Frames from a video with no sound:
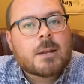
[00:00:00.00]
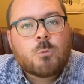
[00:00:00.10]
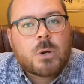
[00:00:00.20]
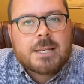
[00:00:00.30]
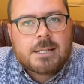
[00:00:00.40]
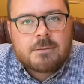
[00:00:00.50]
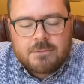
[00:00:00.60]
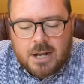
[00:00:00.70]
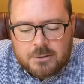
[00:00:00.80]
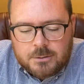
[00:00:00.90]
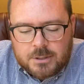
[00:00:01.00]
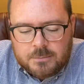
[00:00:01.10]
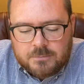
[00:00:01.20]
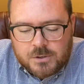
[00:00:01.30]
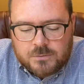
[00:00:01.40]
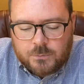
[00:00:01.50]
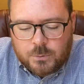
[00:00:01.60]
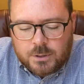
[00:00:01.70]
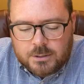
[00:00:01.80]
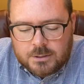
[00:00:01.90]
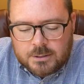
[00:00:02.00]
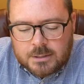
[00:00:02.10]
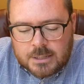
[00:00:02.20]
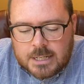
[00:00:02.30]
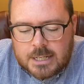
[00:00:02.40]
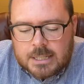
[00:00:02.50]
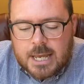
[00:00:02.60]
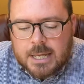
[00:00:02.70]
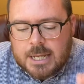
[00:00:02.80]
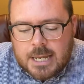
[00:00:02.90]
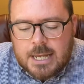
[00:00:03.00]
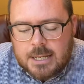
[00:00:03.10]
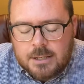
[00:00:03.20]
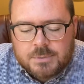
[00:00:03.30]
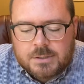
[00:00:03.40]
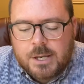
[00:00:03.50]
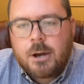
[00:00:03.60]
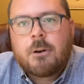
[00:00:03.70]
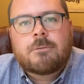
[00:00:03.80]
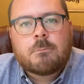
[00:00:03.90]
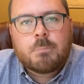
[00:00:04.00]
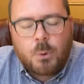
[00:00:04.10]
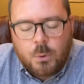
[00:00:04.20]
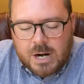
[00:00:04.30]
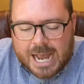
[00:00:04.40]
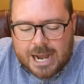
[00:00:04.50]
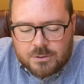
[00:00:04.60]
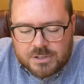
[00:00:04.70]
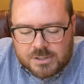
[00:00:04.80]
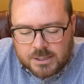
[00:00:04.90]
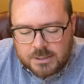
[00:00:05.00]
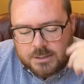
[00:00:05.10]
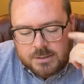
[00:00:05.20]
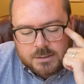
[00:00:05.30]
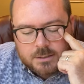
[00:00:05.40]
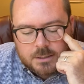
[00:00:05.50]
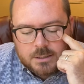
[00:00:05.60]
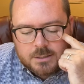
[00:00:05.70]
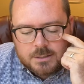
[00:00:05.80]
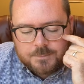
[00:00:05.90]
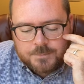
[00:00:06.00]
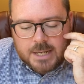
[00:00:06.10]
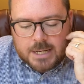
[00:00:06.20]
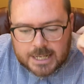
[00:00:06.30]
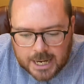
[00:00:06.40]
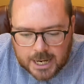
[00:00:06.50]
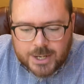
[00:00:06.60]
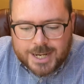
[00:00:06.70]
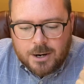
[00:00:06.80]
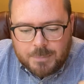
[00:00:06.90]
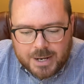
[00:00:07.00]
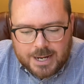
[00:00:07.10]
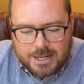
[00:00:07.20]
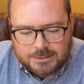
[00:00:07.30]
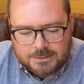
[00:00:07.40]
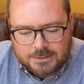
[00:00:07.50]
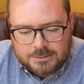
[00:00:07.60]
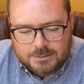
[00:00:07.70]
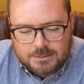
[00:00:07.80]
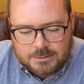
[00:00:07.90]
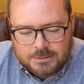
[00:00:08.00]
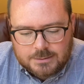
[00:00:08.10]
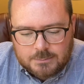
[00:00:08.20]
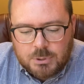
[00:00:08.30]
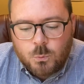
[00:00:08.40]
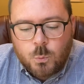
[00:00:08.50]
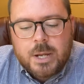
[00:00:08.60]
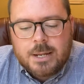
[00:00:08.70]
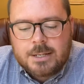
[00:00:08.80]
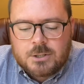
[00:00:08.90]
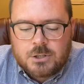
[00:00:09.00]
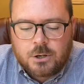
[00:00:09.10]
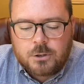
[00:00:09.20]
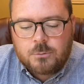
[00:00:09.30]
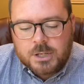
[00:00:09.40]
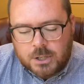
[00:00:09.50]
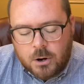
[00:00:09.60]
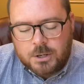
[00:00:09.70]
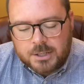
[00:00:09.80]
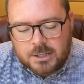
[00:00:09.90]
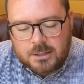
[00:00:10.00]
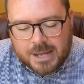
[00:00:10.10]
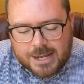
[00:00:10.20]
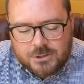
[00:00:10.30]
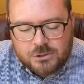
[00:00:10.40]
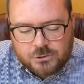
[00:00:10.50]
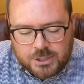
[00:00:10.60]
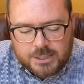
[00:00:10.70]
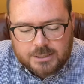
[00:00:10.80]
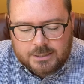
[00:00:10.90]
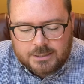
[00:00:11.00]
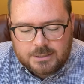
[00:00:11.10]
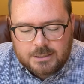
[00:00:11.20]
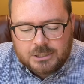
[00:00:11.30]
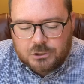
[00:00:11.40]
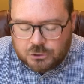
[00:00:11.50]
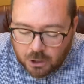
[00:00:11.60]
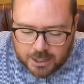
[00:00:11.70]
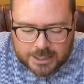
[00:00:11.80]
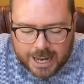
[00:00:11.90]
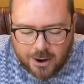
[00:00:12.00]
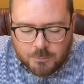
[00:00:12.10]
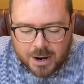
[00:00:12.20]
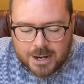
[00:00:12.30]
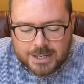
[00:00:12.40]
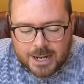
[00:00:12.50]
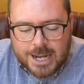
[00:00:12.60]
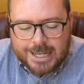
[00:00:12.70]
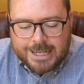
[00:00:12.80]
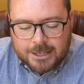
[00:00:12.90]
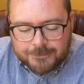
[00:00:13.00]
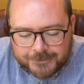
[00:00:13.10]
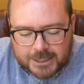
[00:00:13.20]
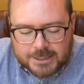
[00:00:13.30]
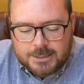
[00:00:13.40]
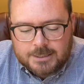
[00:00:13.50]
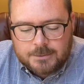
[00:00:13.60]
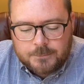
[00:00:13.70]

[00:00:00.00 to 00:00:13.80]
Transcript: and we didn't value him. Verse 4. Yet he himself bore our sickness and he carried our pains. But we in turn regarded him as stricken, struck down by God and afflicted.